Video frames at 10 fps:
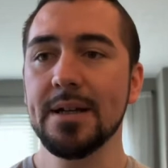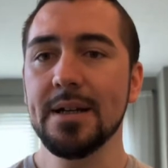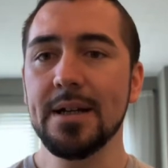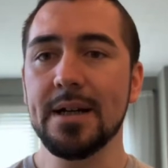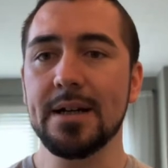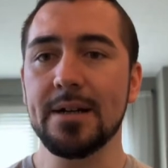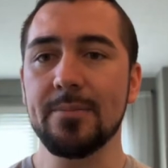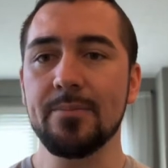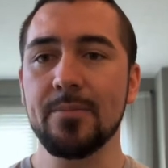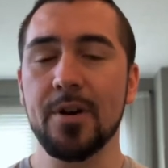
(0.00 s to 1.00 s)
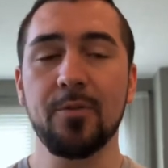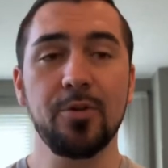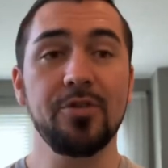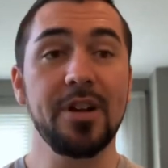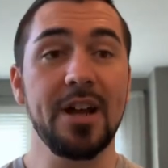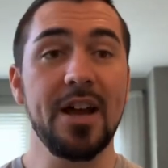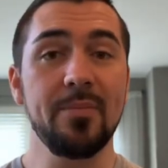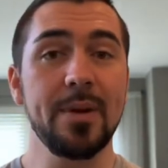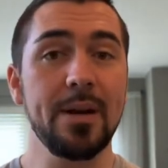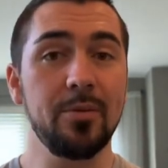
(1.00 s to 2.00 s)
Unfortunately, I haven't
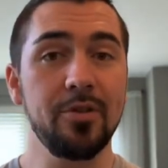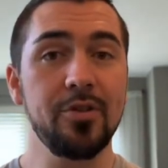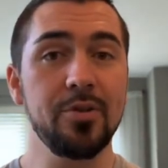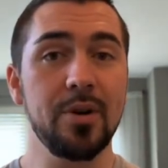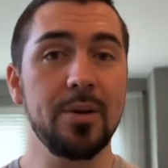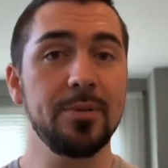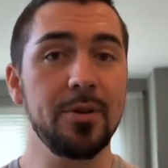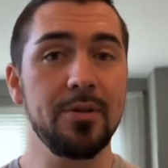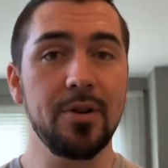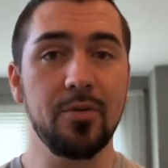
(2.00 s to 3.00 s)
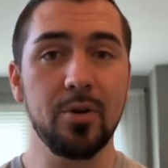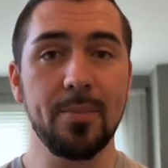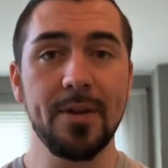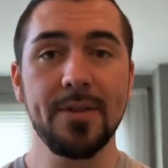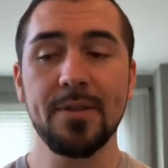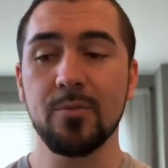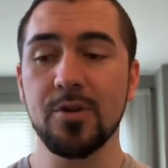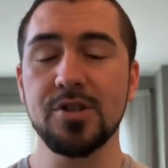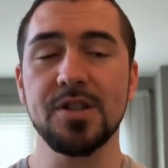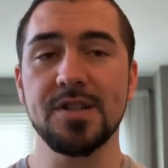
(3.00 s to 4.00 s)
been able to upload in over a month,
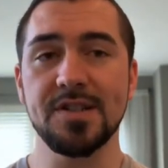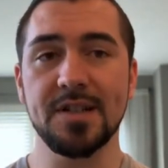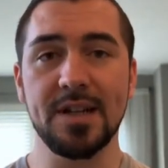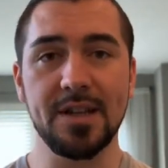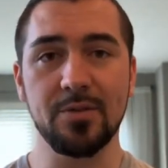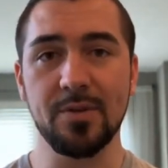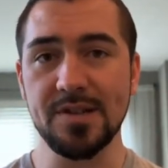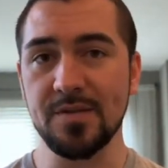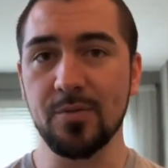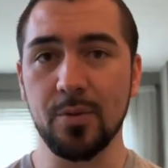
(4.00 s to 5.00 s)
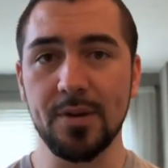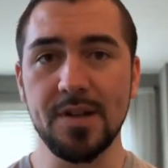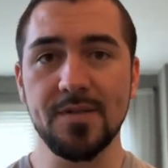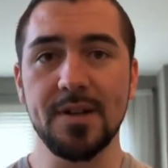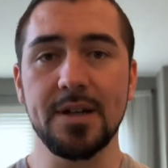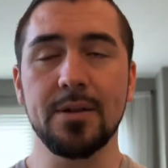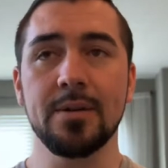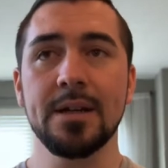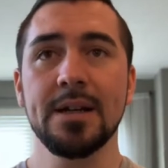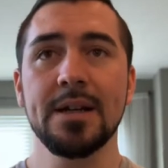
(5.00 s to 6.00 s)
which is, again, the reason for this video.
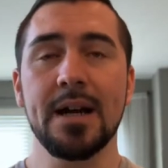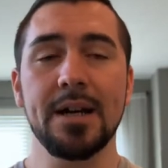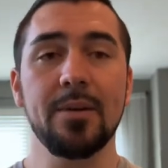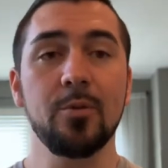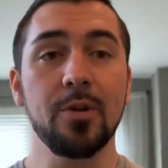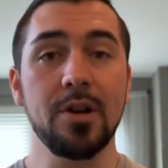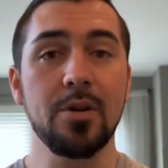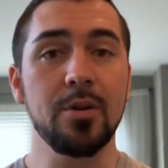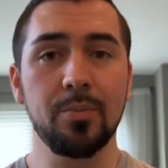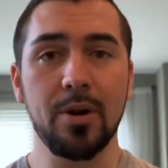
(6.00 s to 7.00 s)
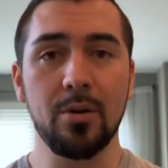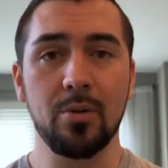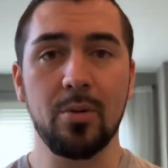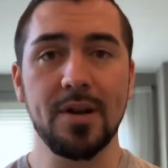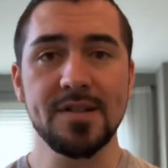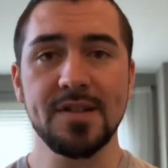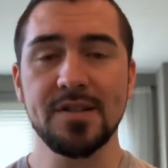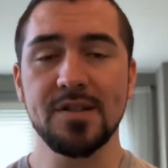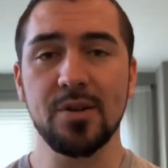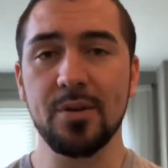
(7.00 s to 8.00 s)
I am going to do a prayer request,
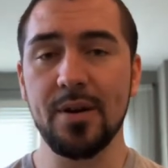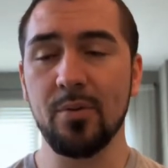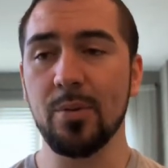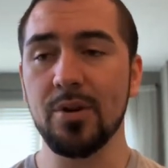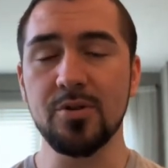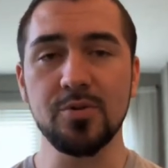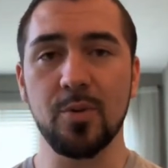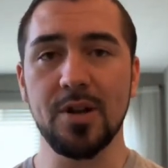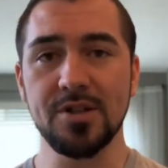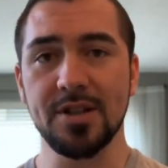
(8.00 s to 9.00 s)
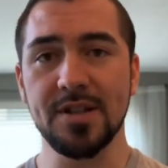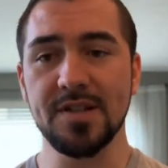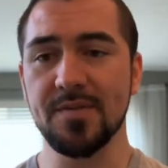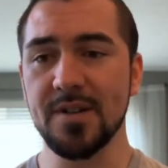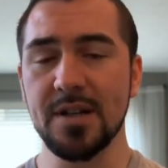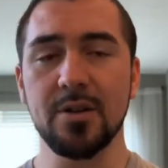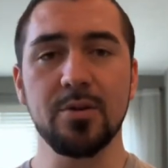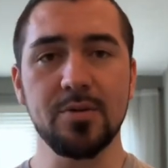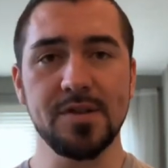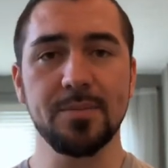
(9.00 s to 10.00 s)
so everyone who's watching this video who
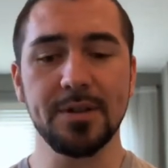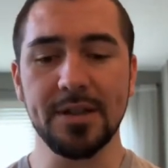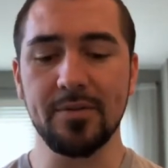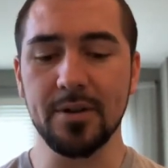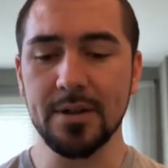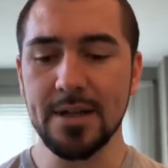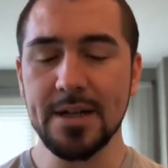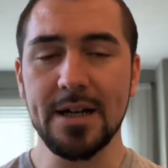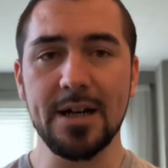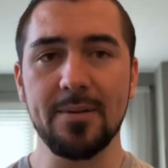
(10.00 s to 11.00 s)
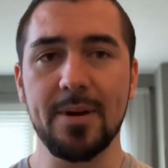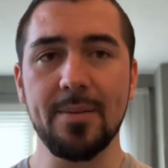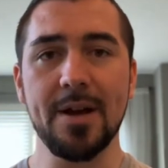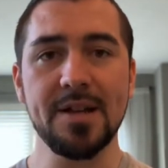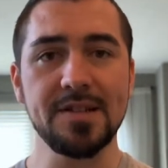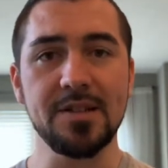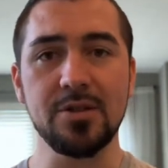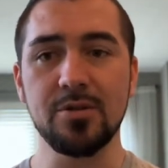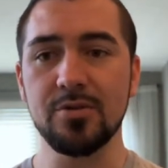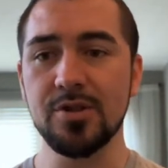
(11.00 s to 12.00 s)
is a believer, I'm asking
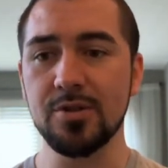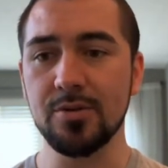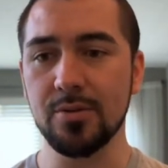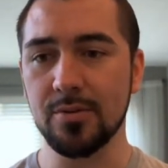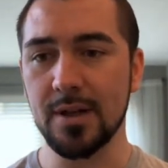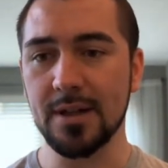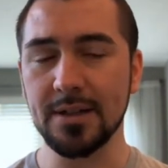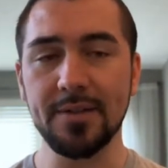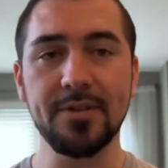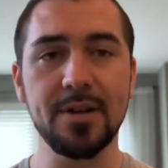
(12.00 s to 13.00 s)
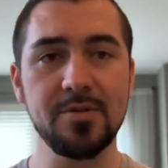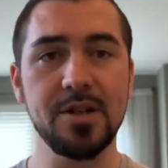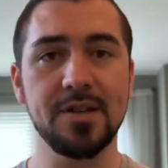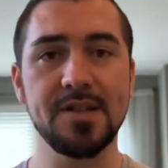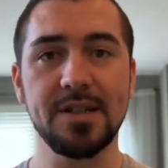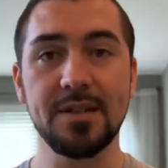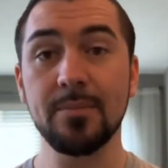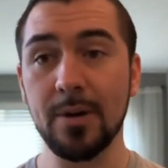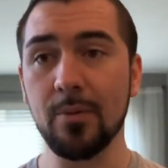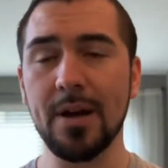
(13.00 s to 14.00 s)
you to lift up Chelsea,
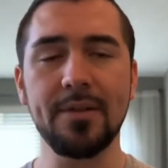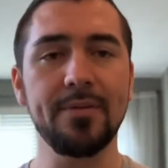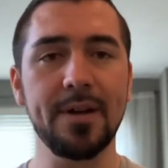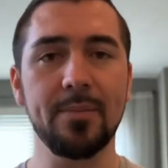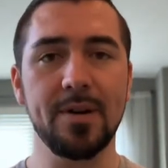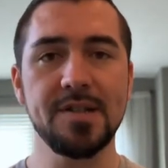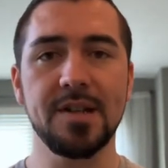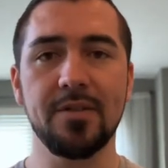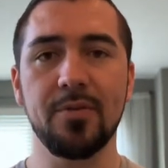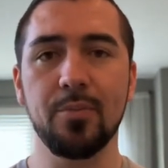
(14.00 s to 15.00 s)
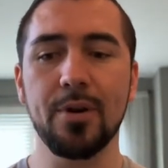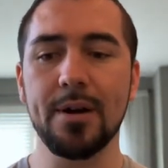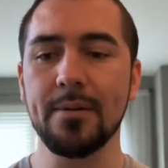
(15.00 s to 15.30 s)
my wife, and myself in prayer.